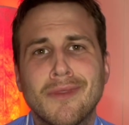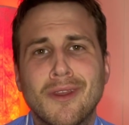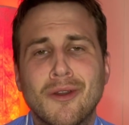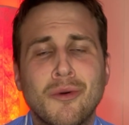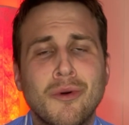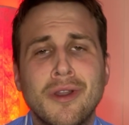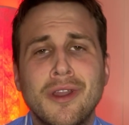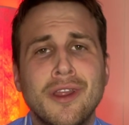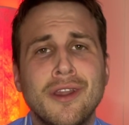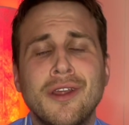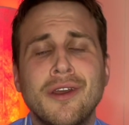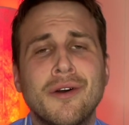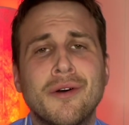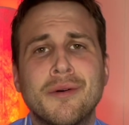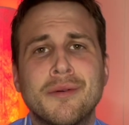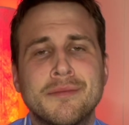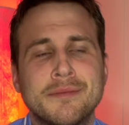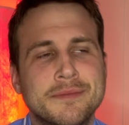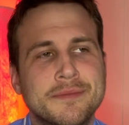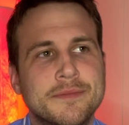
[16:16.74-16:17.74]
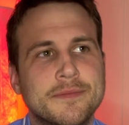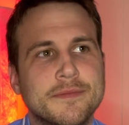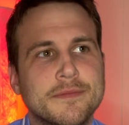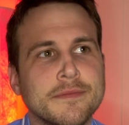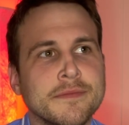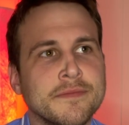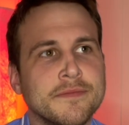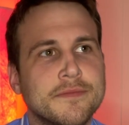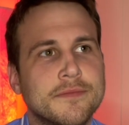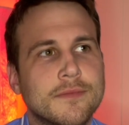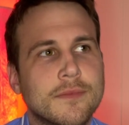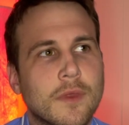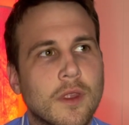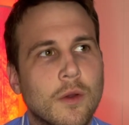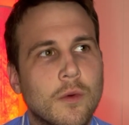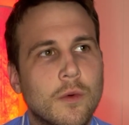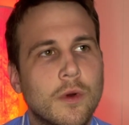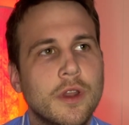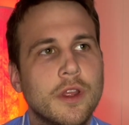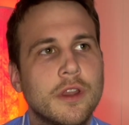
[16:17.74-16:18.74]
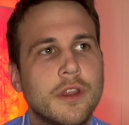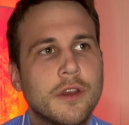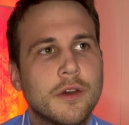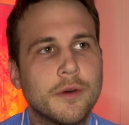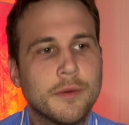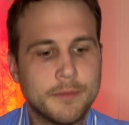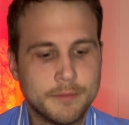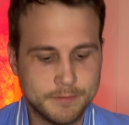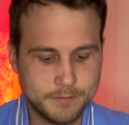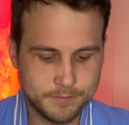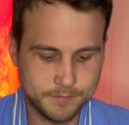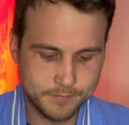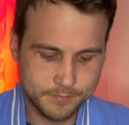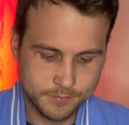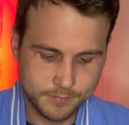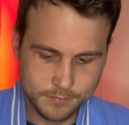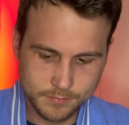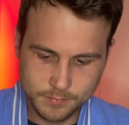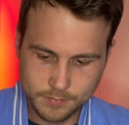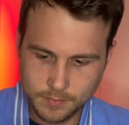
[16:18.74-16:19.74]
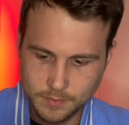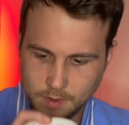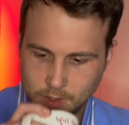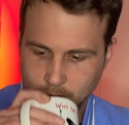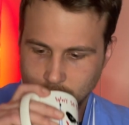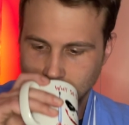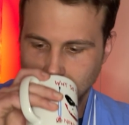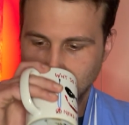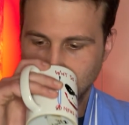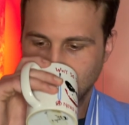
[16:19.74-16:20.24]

What do you do? What do you do? Huh?